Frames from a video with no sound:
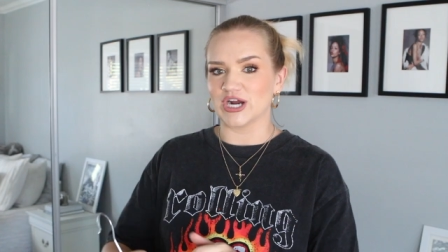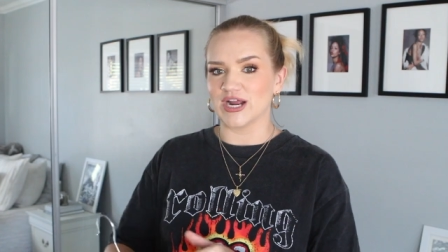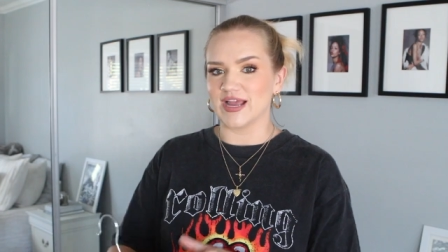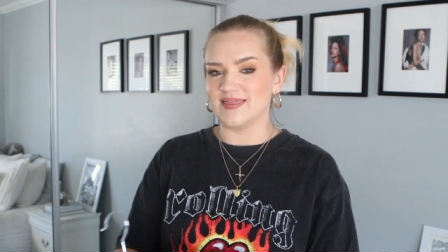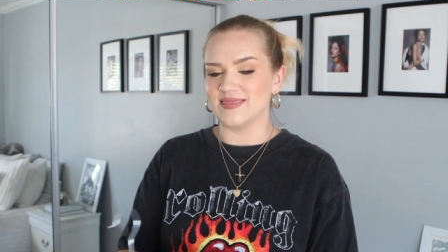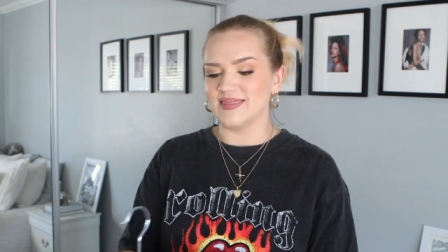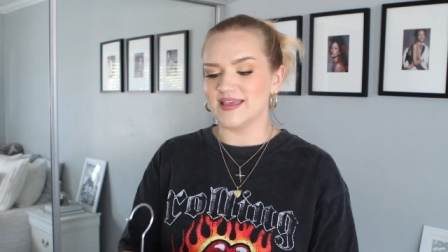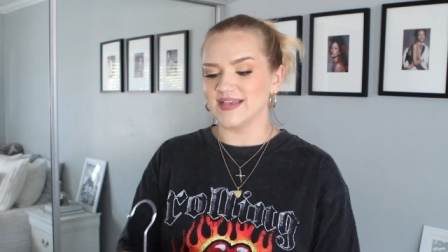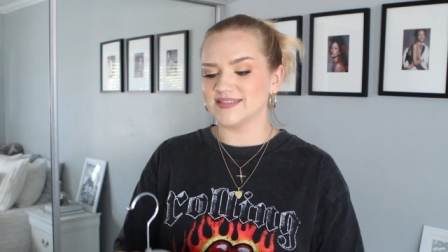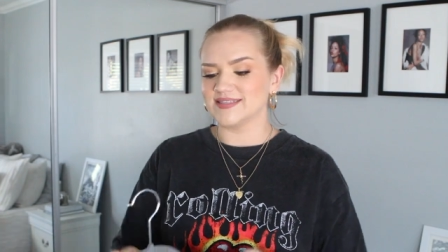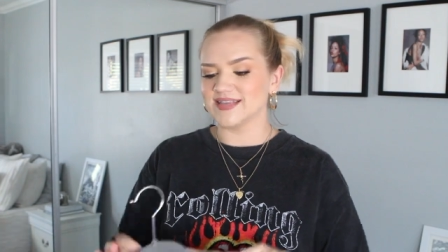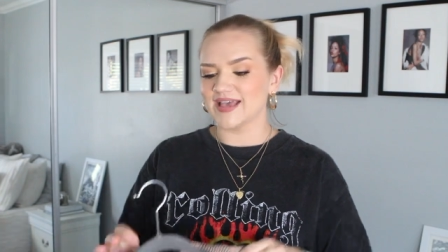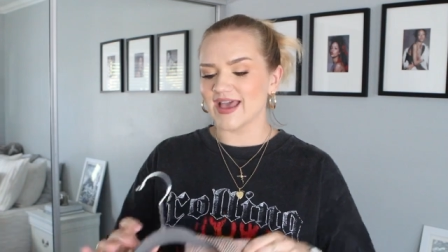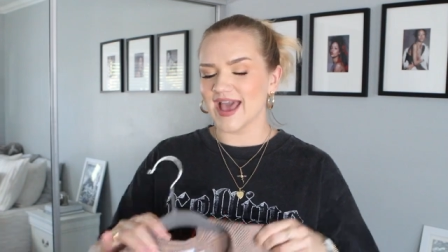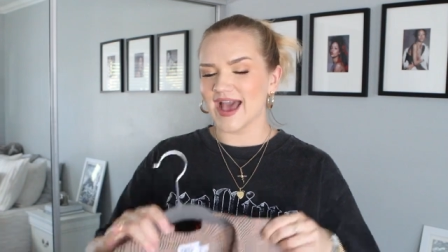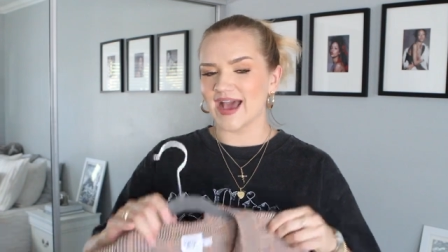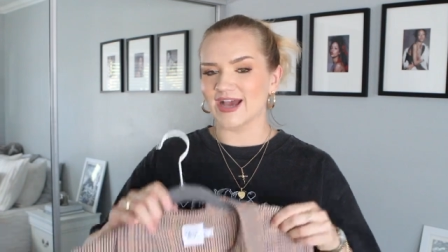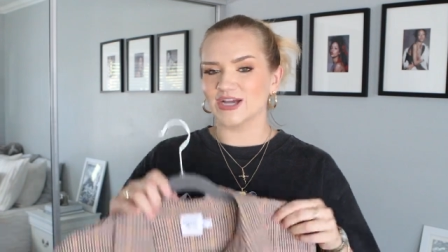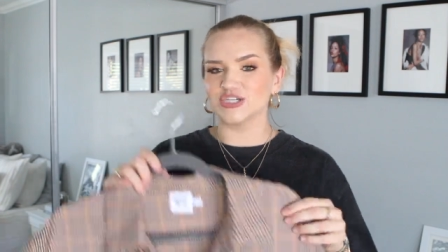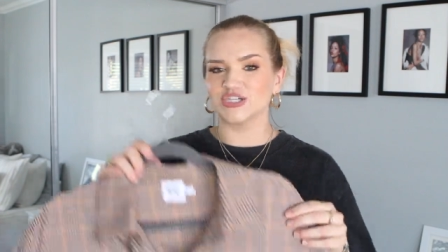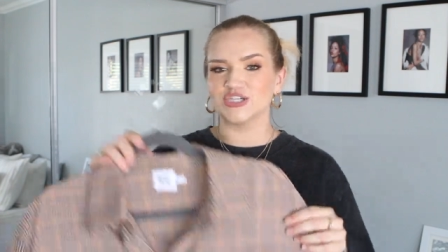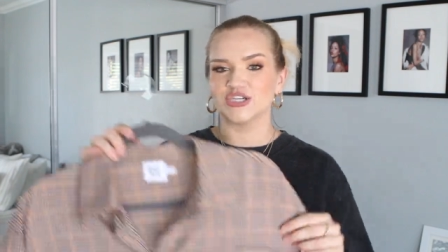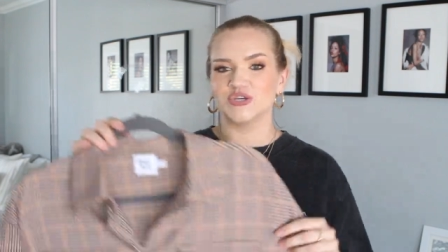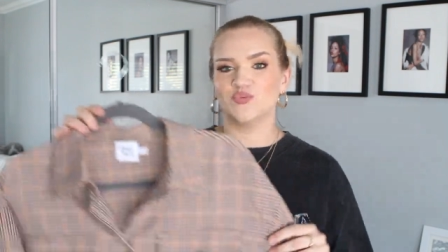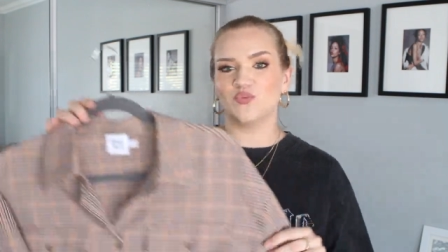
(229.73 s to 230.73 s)
And this I
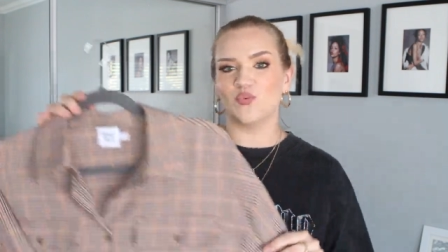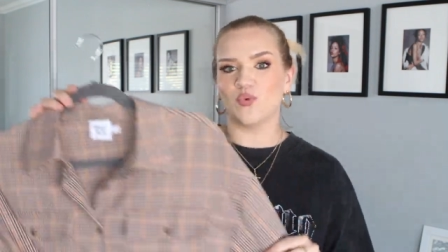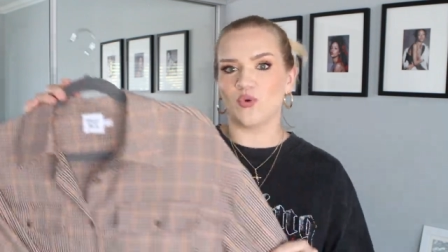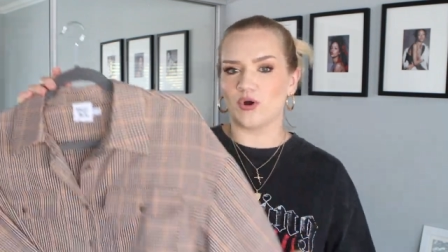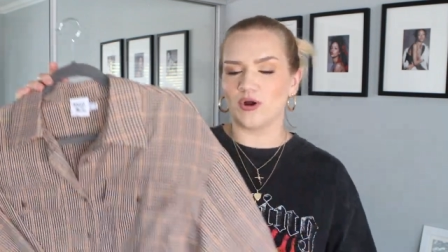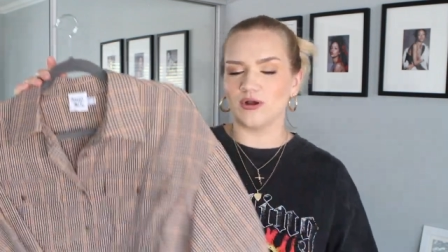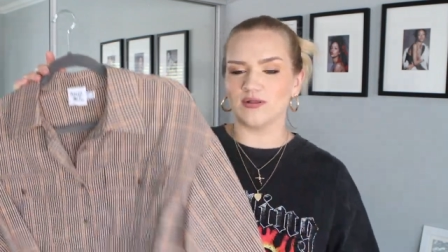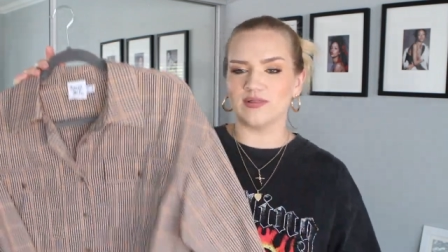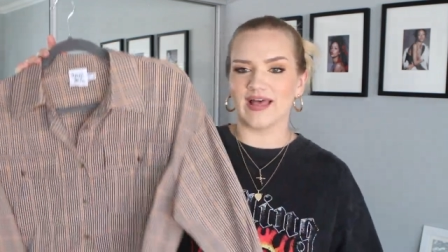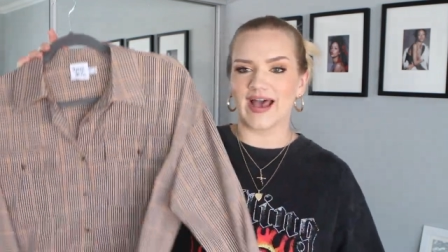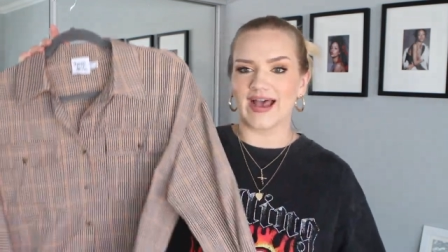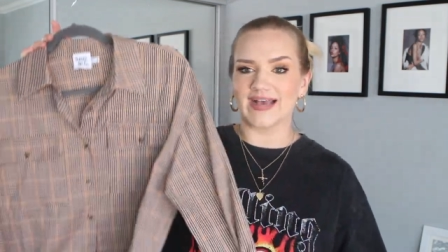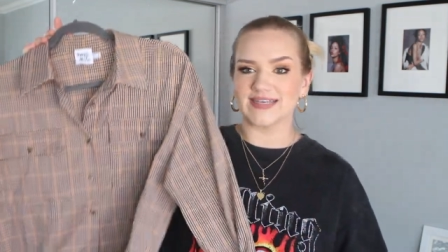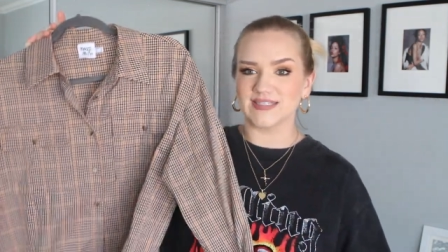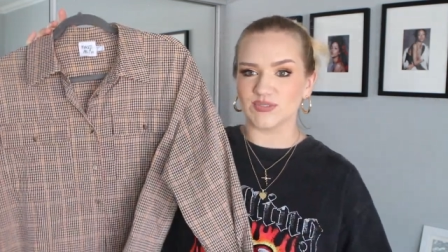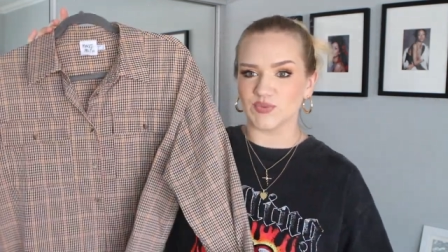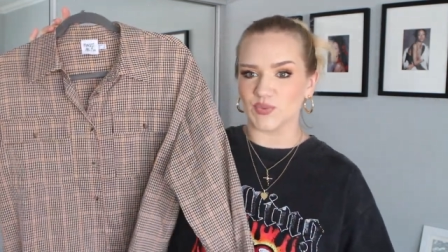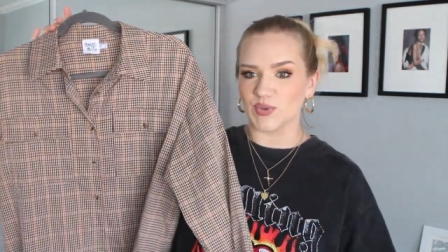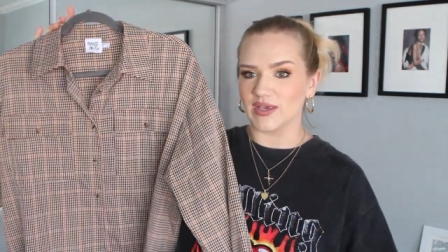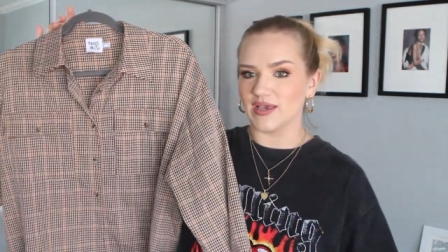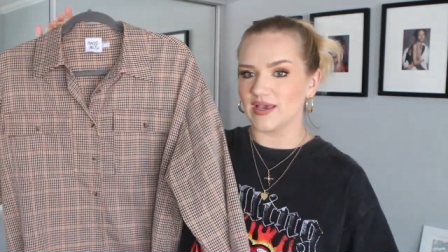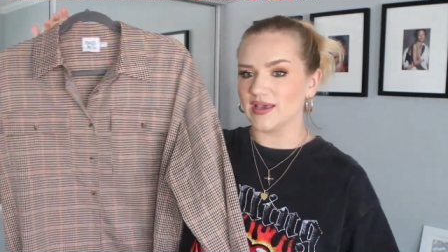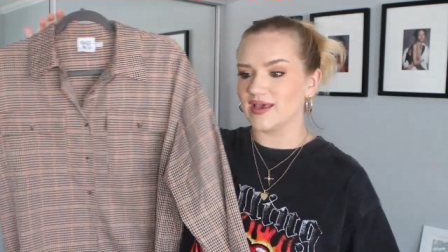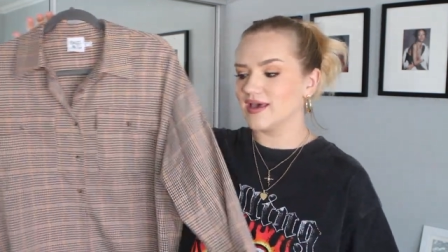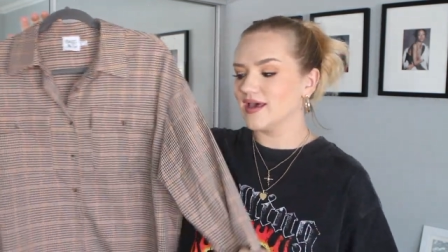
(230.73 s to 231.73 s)
actually wore last
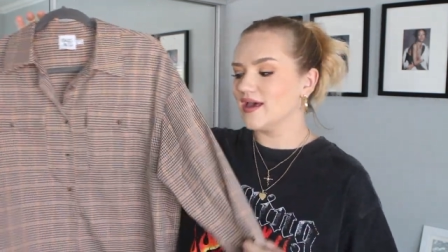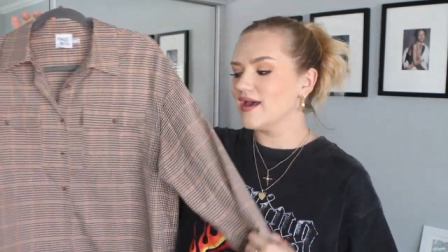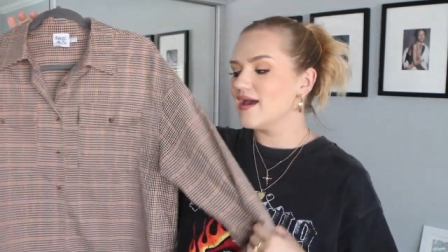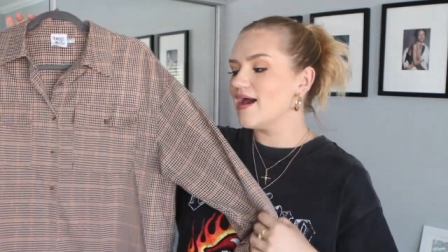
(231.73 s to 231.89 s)
week,